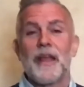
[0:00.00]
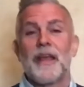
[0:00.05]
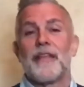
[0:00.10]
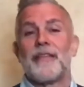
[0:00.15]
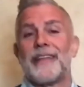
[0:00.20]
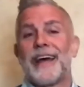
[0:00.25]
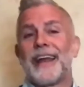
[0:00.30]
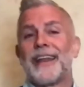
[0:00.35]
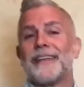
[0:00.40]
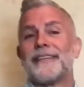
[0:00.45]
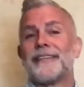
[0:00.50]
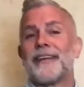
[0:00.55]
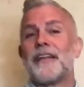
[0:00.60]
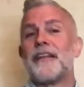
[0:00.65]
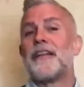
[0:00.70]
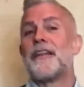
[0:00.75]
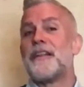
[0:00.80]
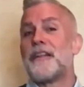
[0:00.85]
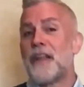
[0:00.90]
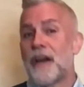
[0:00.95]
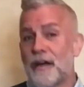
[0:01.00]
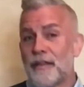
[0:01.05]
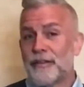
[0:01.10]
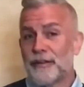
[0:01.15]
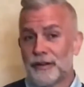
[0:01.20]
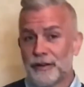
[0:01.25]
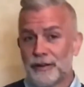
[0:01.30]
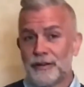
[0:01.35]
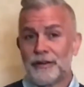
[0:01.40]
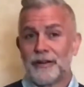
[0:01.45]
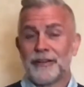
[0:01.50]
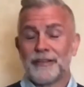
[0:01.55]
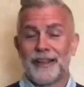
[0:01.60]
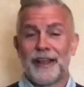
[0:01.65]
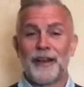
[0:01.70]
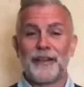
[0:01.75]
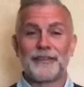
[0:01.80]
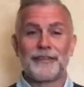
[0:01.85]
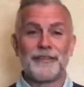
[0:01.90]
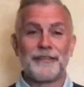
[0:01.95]
that is
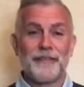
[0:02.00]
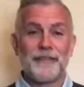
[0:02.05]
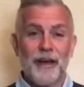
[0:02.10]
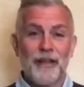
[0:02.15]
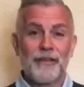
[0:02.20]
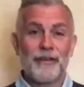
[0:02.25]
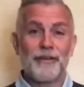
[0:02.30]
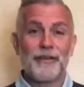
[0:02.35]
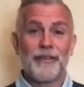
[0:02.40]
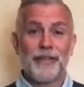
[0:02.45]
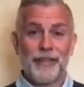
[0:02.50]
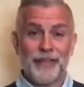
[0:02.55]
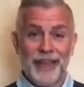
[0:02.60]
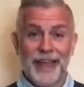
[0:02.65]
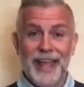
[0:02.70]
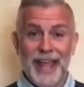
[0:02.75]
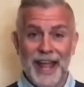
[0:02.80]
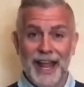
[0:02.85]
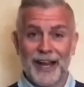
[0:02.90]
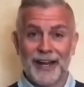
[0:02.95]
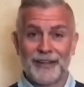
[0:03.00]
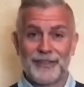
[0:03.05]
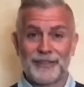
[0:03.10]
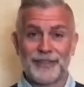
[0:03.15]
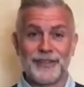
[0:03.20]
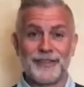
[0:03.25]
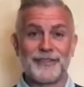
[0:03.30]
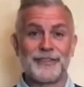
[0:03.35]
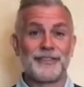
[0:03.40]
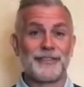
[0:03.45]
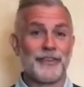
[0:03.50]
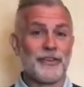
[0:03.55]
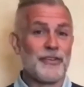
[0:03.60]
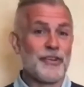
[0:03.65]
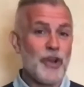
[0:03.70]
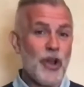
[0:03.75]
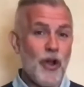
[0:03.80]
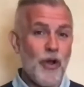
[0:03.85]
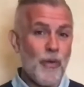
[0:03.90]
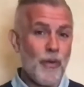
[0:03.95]
another thing to
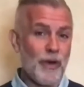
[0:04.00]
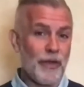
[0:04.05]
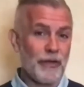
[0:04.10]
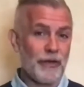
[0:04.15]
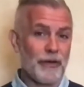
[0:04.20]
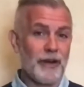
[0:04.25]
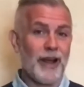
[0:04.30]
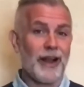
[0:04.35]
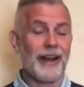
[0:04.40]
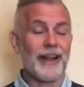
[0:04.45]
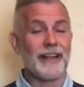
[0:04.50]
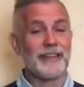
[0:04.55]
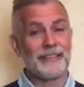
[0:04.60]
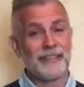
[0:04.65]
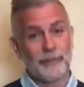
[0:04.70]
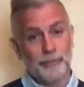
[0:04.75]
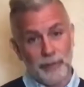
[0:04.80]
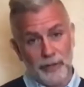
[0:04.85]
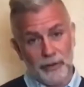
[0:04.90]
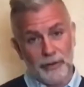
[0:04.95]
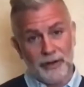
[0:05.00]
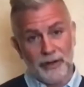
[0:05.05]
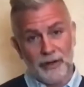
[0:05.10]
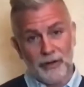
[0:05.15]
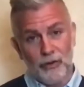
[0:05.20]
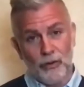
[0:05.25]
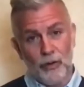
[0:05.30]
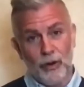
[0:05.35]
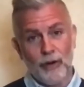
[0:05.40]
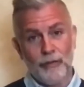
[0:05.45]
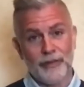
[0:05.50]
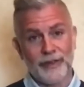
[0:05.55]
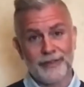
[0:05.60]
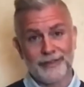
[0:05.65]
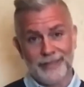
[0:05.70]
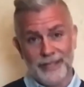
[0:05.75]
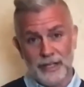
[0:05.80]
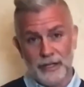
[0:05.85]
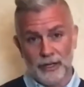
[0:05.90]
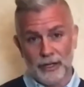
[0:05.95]
know whether or not it's spirit or if
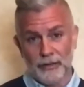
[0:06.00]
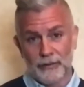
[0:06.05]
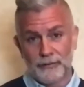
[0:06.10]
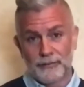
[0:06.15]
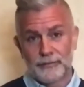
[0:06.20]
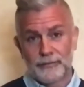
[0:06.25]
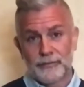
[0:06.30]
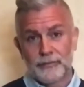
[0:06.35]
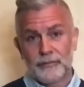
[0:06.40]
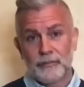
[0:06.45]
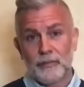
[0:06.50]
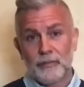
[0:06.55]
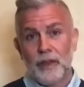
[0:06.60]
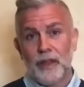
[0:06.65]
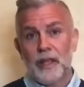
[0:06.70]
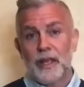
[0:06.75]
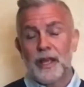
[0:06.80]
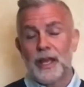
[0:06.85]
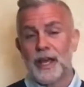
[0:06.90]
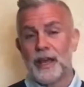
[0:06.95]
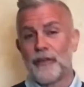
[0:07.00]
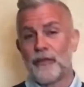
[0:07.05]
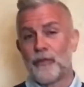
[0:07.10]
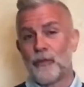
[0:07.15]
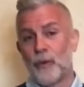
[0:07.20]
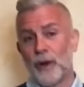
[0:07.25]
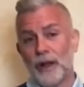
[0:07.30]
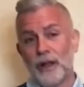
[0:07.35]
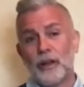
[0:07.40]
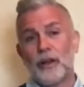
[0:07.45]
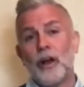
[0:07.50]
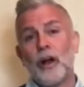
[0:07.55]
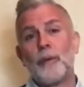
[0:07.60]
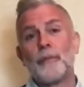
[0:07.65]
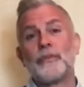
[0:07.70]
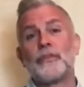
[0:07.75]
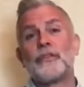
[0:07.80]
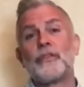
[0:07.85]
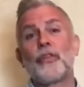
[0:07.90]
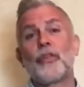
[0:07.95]
it's ego. If what
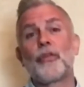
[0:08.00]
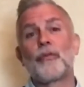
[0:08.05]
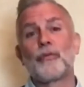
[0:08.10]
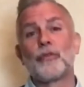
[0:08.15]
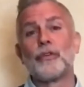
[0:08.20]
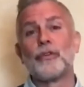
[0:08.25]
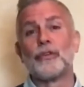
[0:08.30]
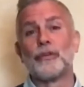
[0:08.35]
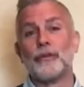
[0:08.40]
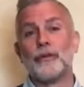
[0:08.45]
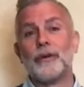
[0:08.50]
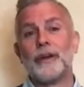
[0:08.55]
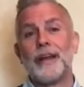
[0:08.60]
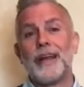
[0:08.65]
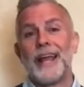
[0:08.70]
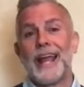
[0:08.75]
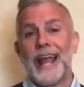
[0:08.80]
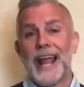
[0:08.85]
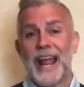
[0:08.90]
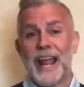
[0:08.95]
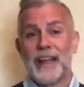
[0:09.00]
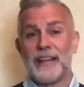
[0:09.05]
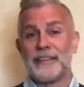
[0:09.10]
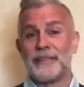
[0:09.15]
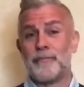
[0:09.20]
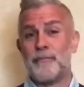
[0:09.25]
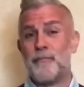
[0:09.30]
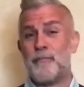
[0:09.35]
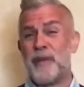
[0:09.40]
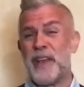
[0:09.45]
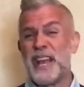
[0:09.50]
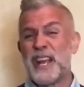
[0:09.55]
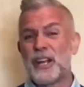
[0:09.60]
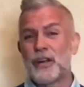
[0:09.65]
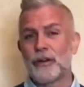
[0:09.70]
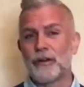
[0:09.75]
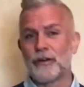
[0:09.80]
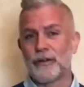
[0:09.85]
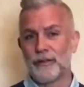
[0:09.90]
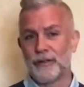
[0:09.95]
comes through is
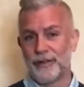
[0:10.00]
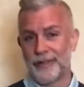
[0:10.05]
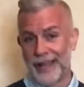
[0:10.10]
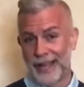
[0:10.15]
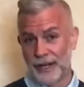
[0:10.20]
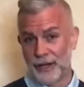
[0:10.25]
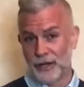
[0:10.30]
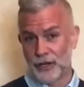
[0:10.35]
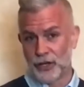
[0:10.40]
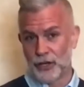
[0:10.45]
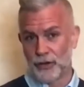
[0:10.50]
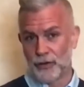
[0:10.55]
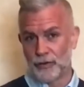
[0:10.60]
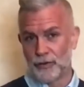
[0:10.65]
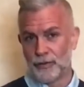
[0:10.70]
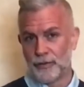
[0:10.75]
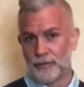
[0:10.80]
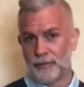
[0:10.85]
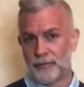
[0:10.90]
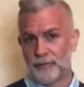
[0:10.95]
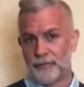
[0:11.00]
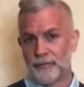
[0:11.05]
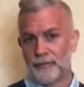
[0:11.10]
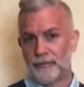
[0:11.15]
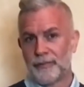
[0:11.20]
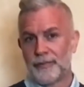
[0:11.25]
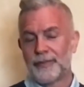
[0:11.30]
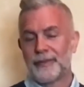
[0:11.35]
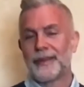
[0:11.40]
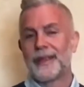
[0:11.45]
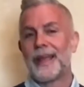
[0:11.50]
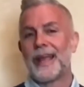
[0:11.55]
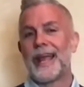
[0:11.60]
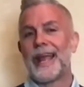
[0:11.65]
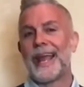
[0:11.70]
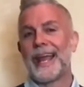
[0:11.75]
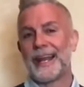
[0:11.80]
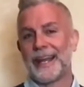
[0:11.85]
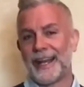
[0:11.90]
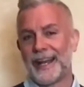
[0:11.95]
bigger than you
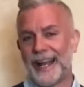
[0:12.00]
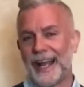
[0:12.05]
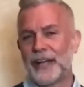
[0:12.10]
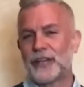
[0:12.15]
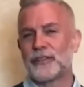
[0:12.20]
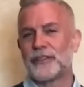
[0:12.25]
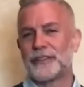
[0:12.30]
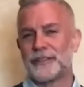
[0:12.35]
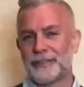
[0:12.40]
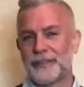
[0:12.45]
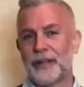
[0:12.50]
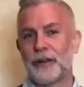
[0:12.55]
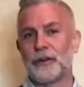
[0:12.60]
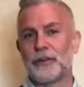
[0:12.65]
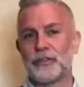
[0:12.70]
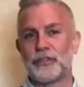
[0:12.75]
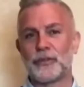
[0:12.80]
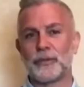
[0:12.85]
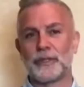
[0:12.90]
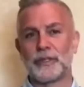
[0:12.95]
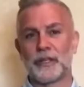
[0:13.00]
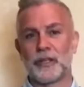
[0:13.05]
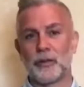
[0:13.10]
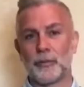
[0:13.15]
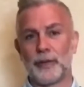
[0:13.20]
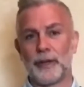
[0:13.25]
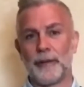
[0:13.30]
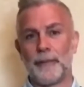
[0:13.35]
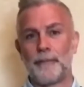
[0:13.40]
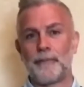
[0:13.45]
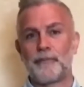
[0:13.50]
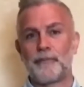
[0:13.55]
and it actually scares you a little bit,